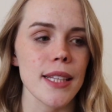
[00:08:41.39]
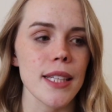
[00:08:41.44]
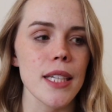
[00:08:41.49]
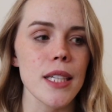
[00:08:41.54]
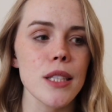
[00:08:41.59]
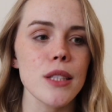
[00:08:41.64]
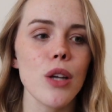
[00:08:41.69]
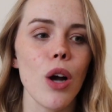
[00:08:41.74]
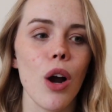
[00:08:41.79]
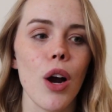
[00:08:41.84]

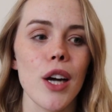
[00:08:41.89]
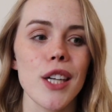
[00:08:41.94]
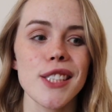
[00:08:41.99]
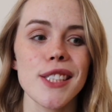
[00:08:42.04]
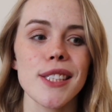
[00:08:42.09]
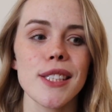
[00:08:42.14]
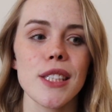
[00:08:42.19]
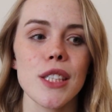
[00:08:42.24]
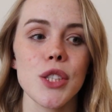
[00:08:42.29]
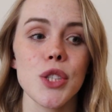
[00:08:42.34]
These
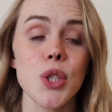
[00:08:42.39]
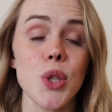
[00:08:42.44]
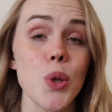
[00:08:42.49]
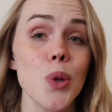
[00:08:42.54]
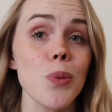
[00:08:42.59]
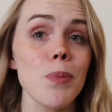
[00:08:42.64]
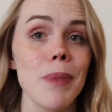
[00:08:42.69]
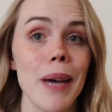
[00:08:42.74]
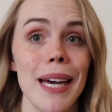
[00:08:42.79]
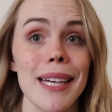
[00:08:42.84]
aren't the
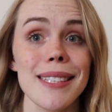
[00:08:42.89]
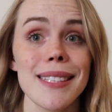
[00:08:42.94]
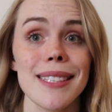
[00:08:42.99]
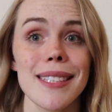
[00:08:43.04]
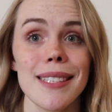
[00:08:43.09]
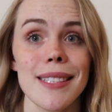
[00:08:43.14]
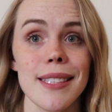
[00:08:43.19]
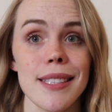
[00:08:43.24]
two best